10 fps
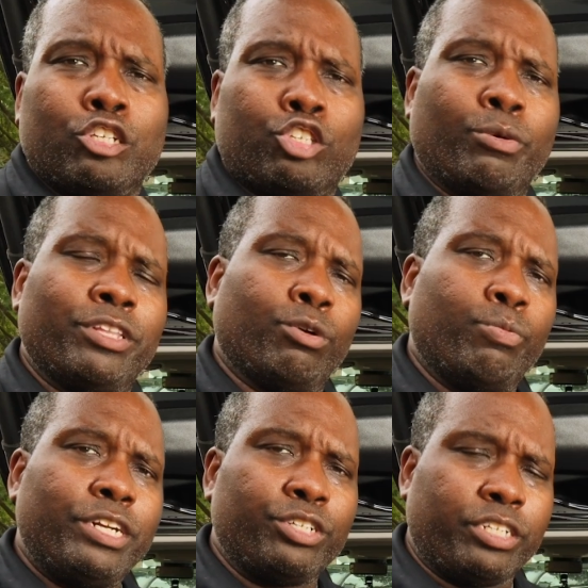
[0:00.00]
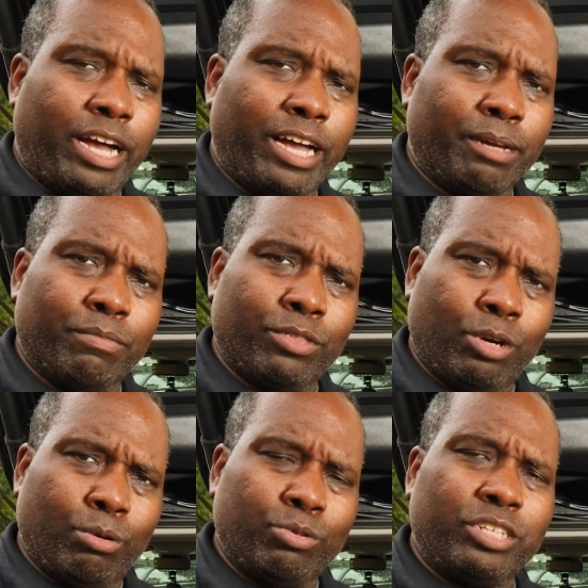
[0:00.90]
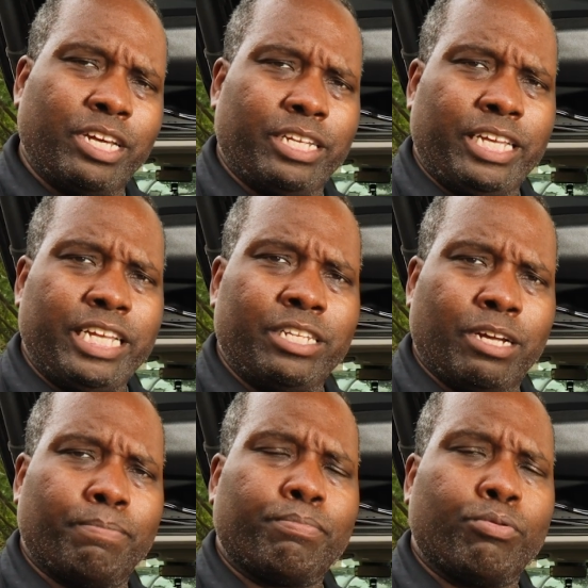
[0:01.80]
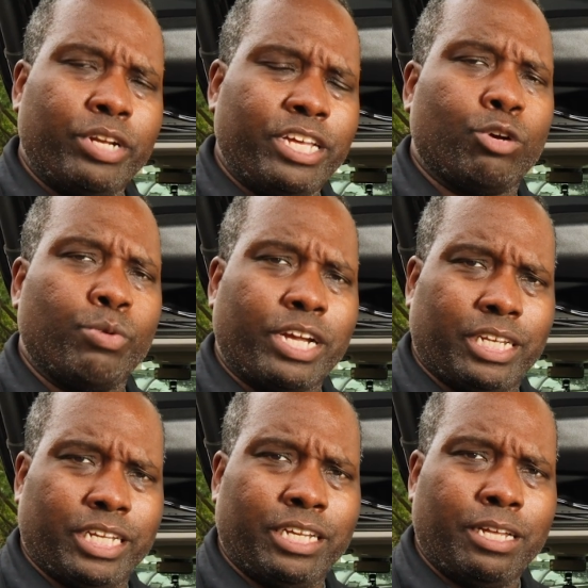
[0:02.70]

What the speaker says: So in the wintertime, those get eaten up pretty quickly.